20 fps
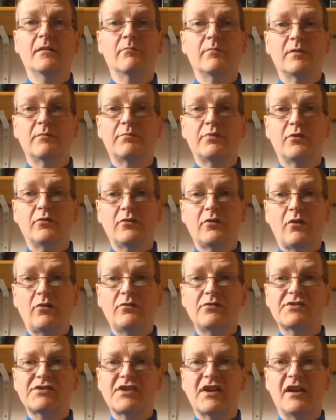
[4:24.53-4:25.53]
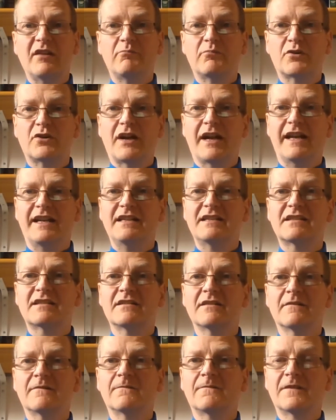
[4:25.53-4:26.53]
But Paul also prays
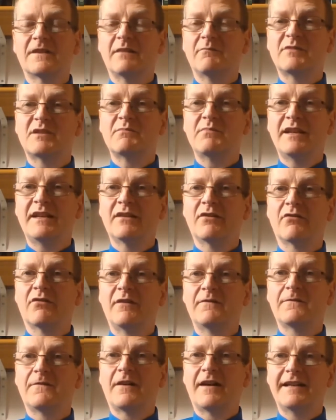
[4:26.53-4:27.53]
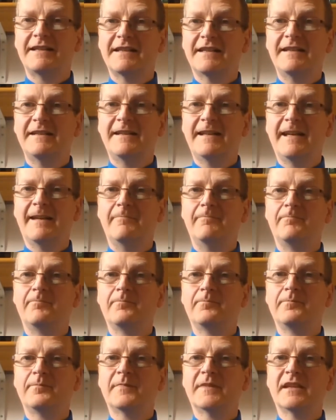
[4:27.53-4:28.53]
for them to be glorified in him,
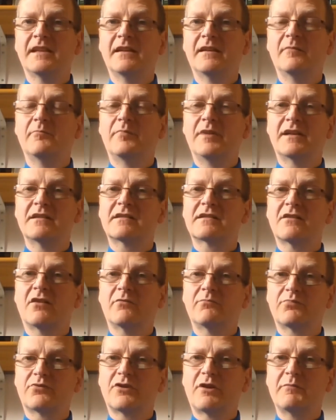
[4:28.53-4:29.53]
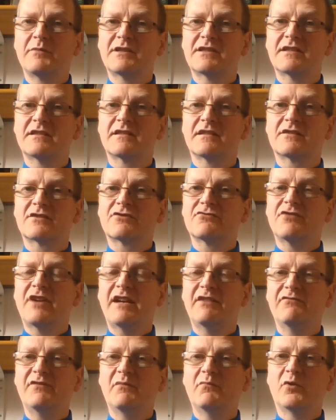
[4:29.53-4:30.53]
because God promises us
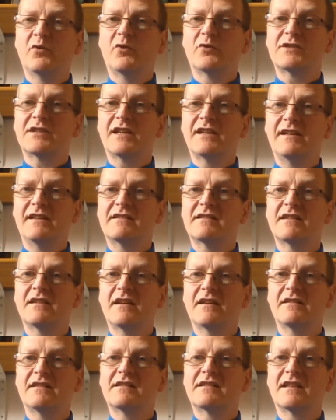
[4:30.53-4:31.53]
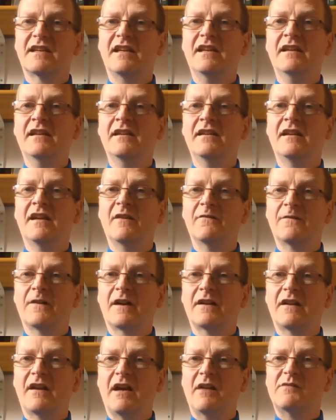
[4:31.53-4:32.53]
great reward in eternity if
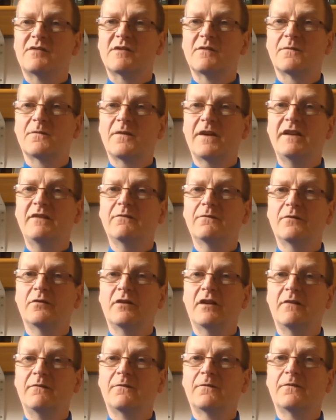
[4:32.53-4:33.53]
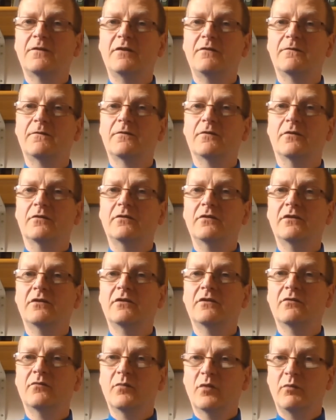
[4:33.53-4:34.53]
our lives are faithful and fruitful,
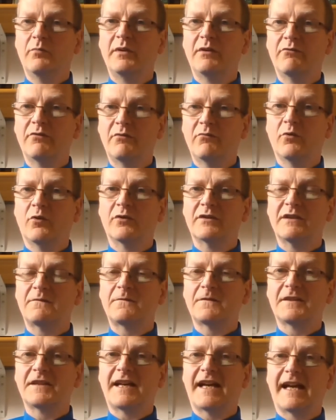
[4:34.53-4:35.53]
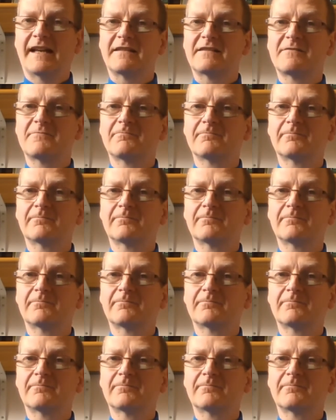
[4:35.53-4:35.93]
we'll be rewarded for that.